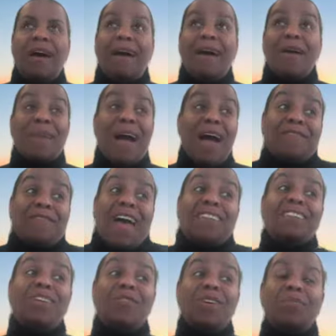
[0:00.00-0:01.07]
I've
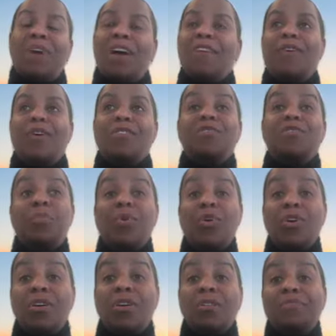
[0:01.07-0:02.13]
actually written my first book.